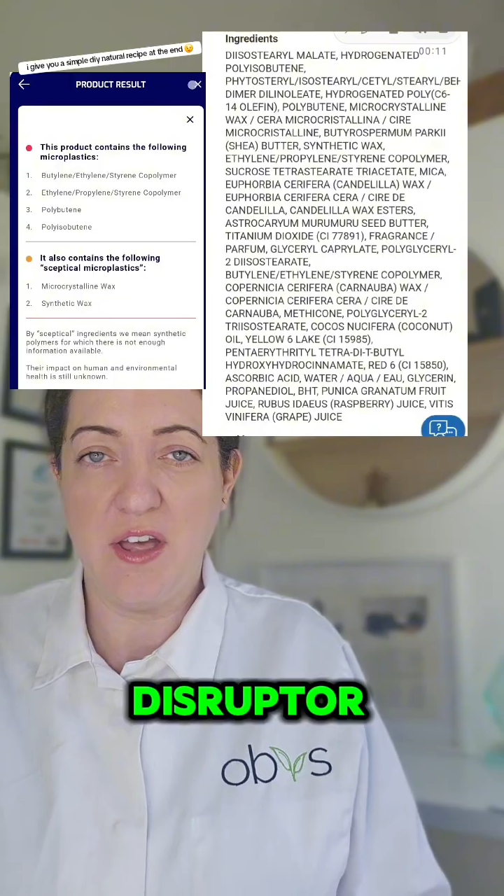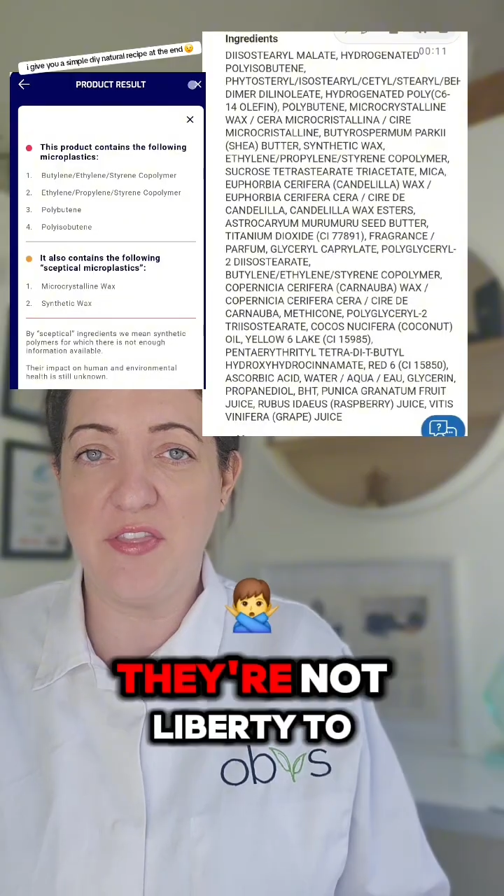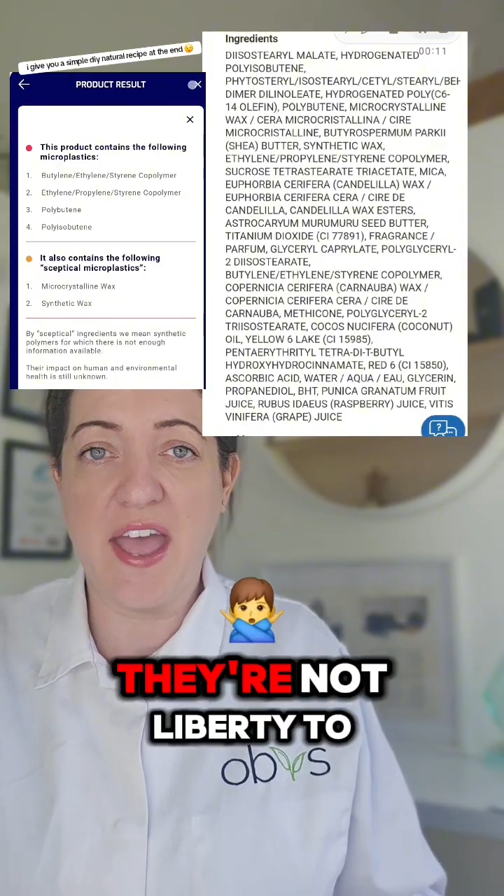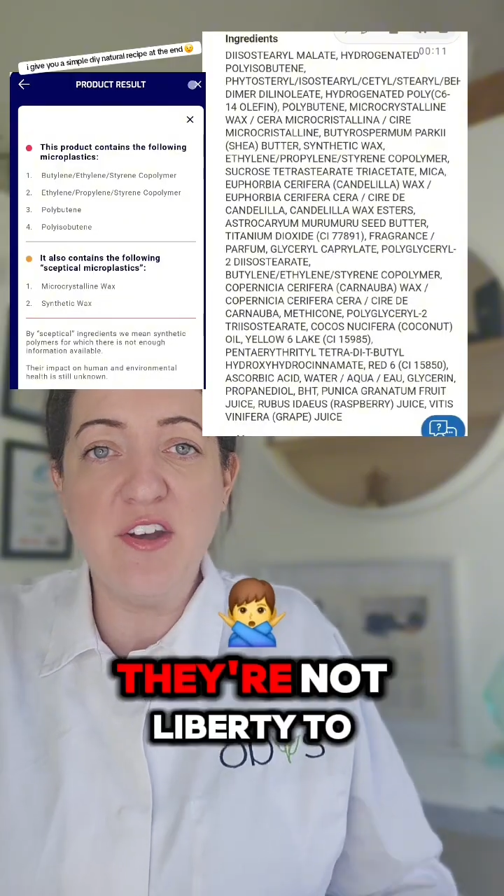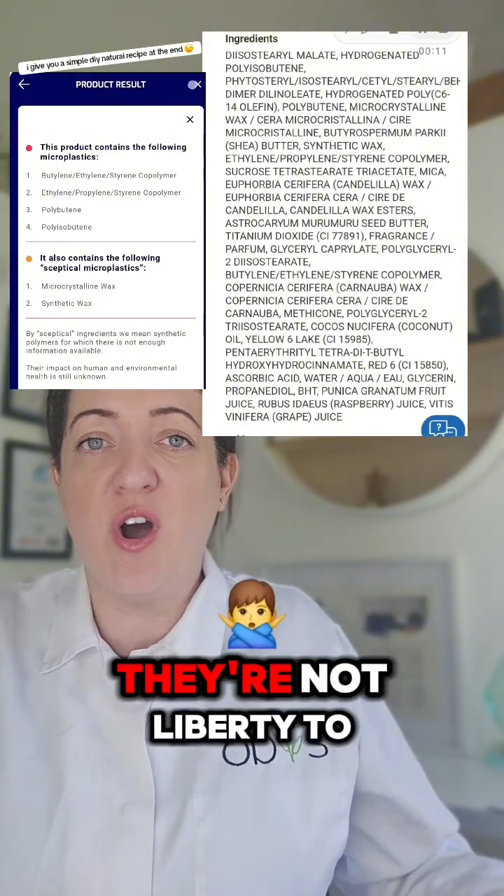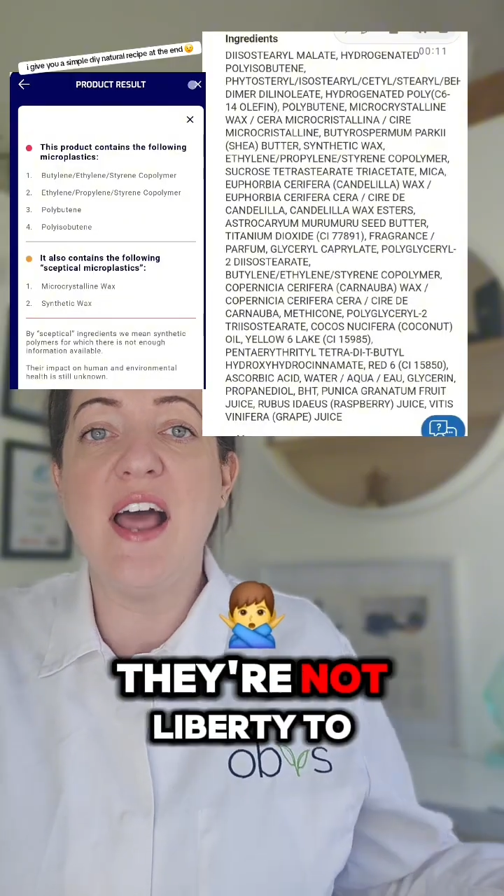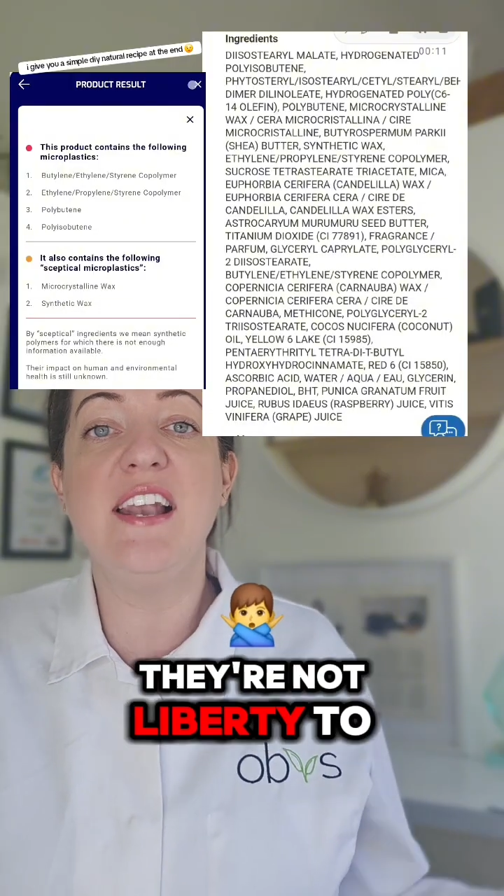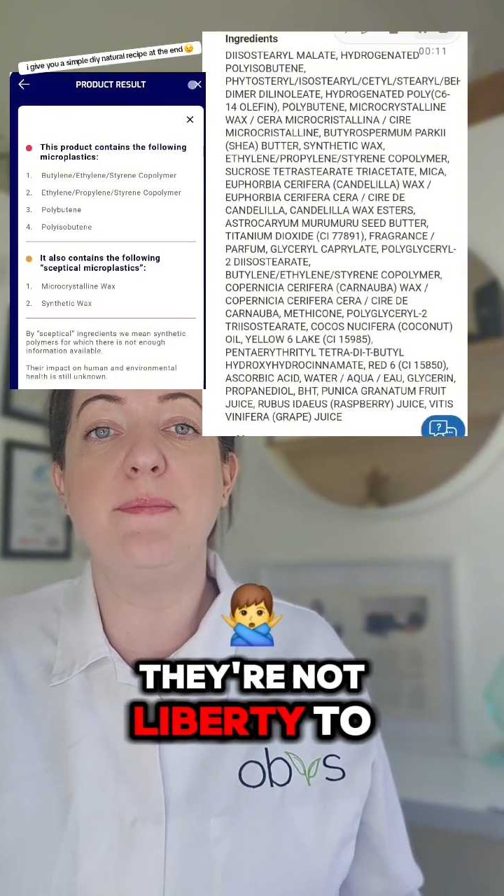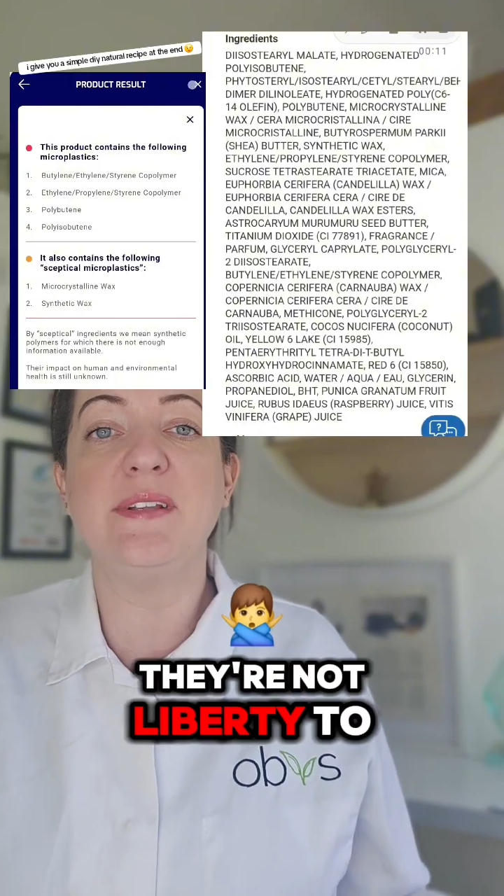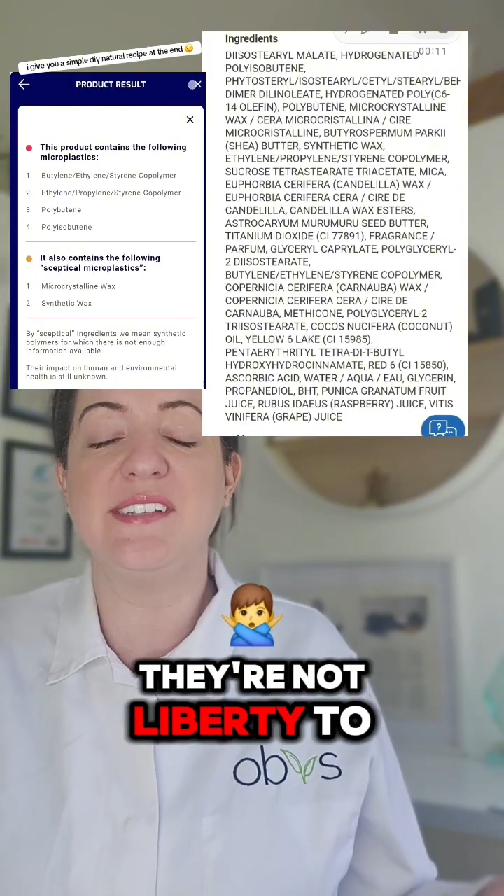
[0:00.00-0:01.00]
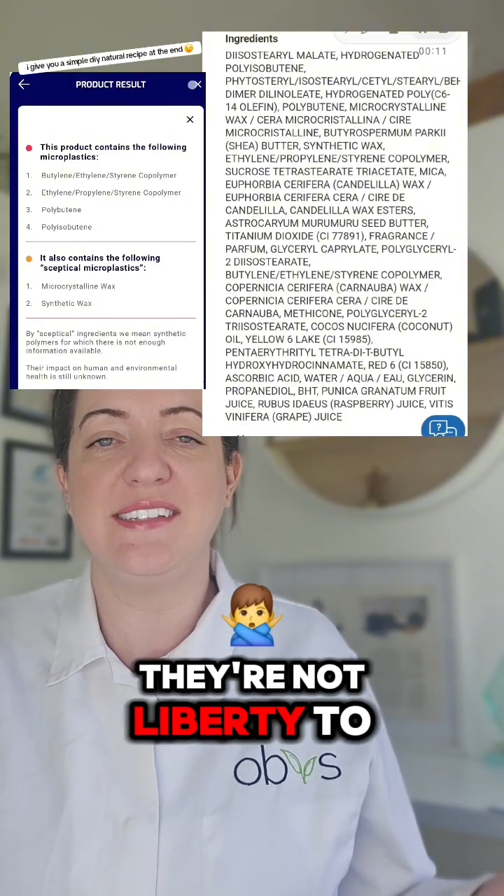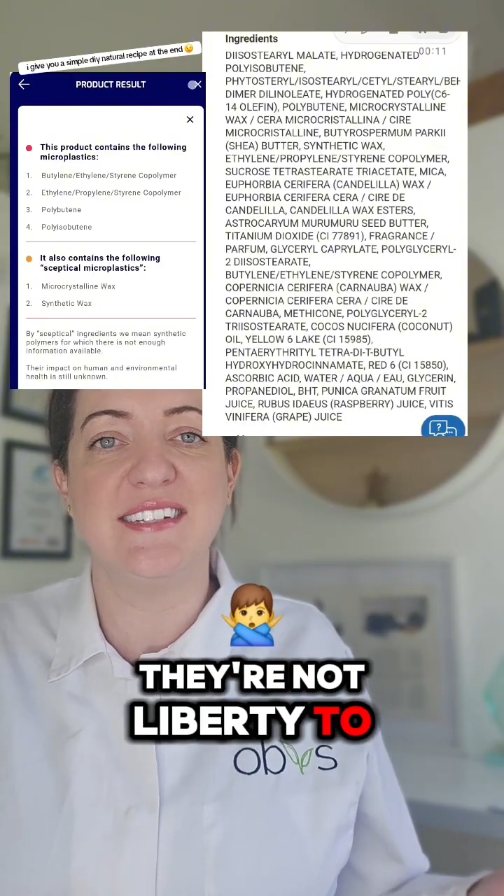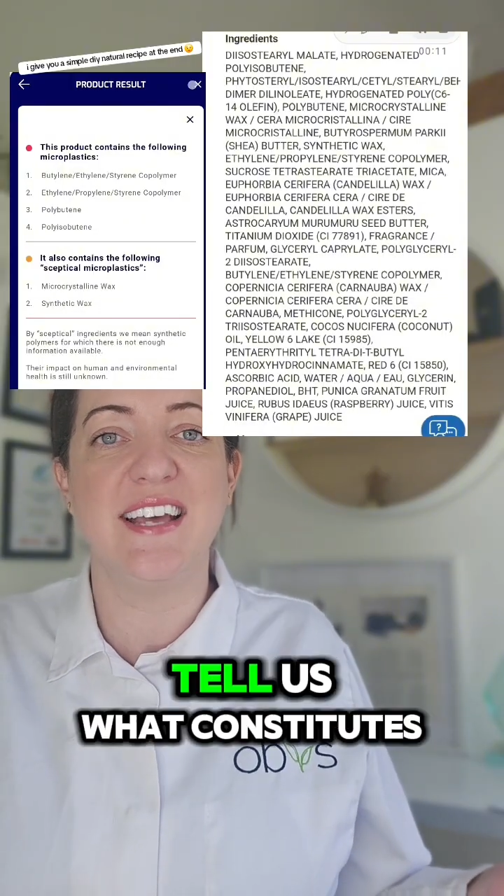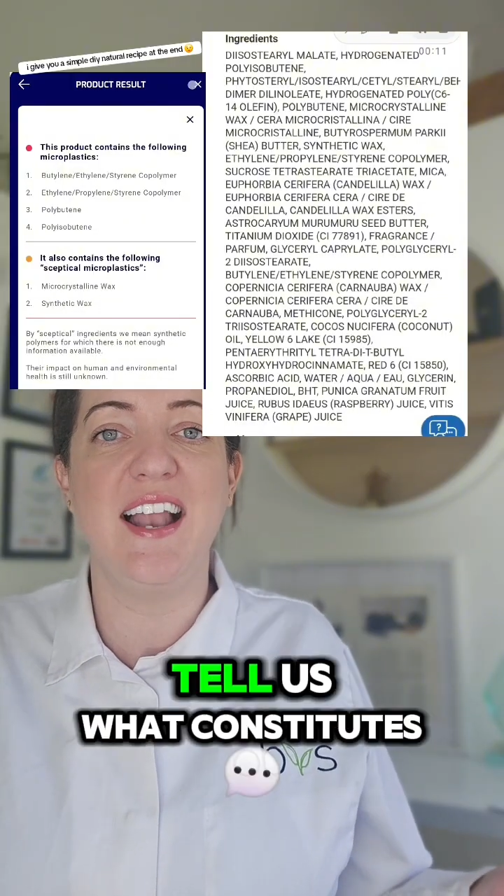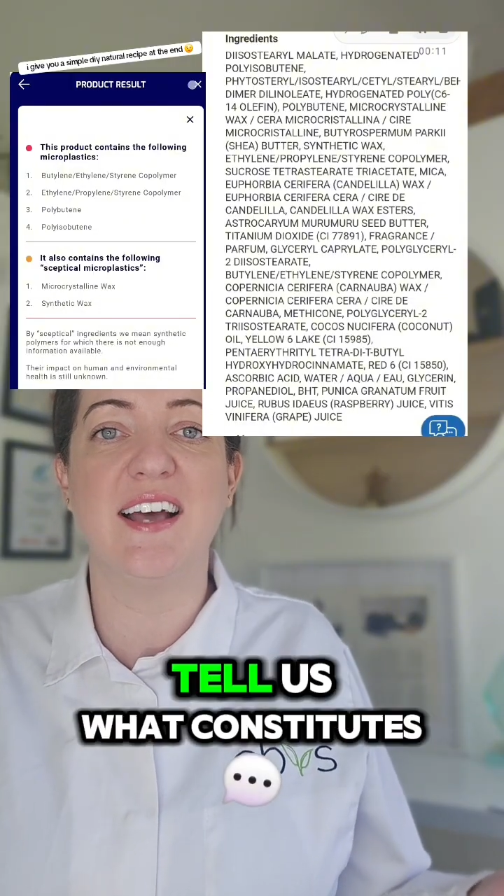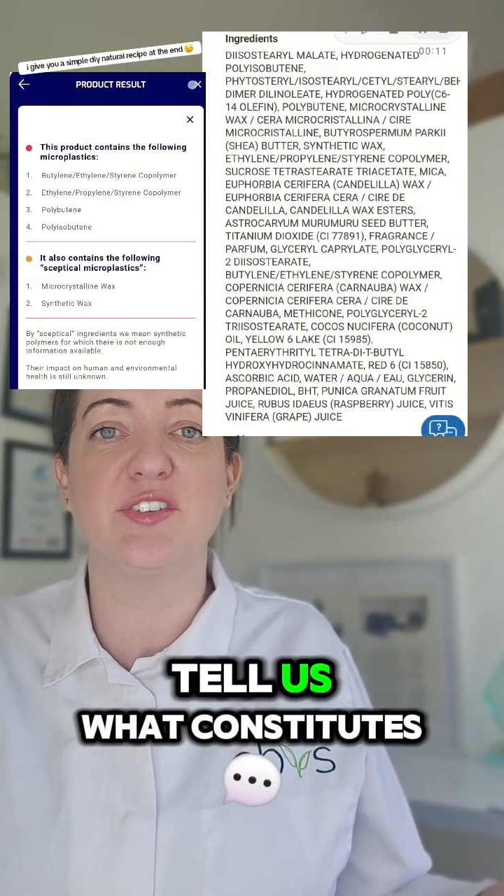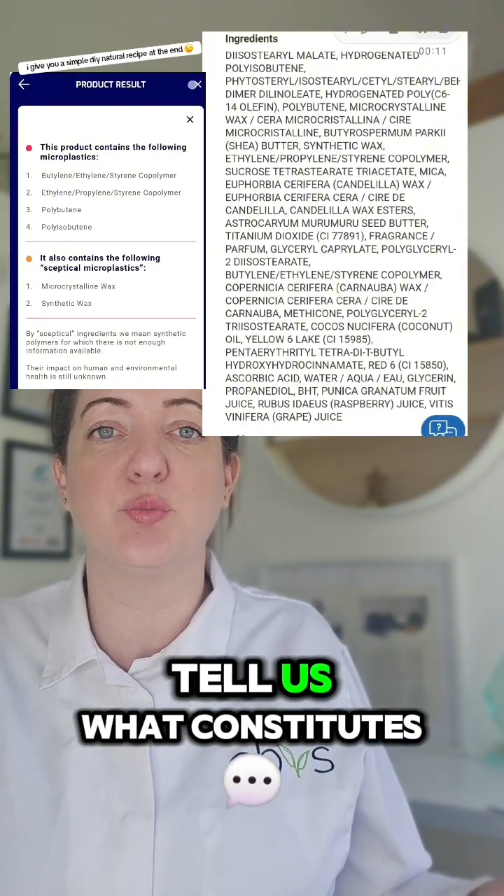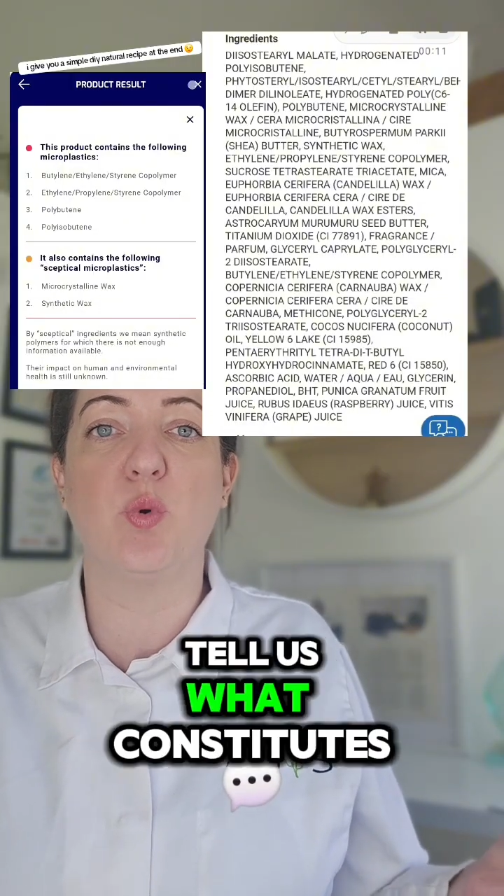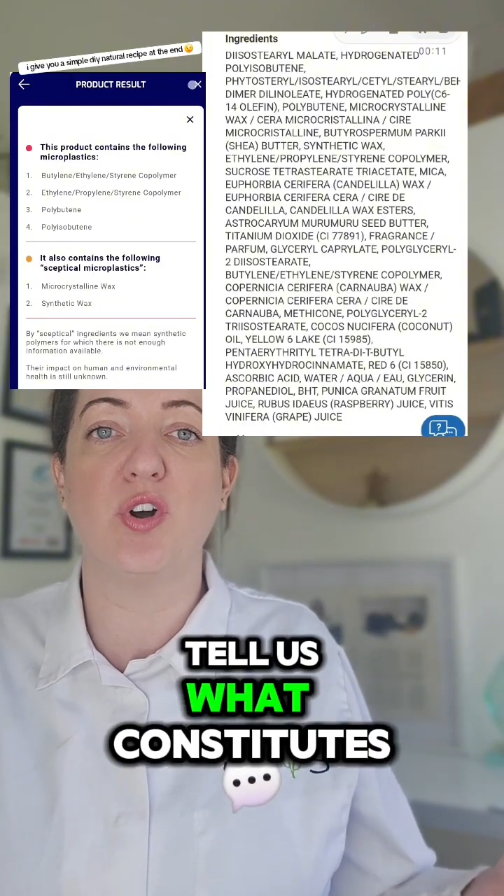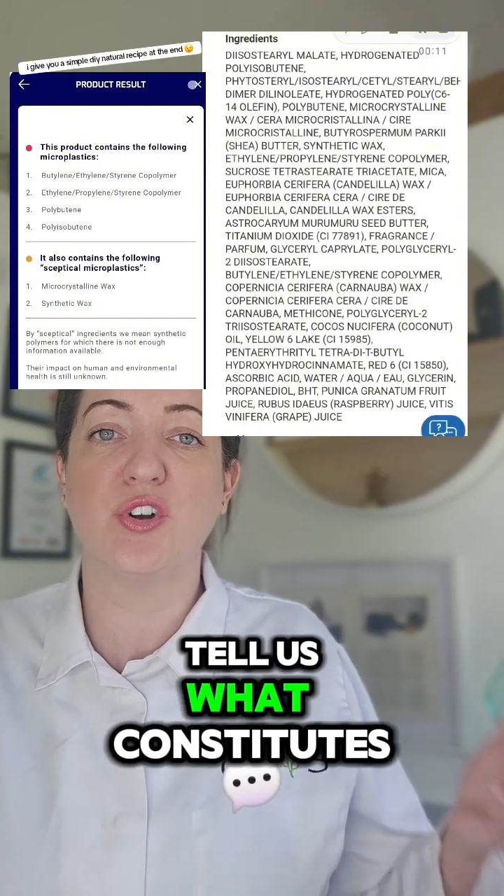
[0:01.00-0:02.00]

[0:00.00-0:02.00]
They're not at liberty to tell us what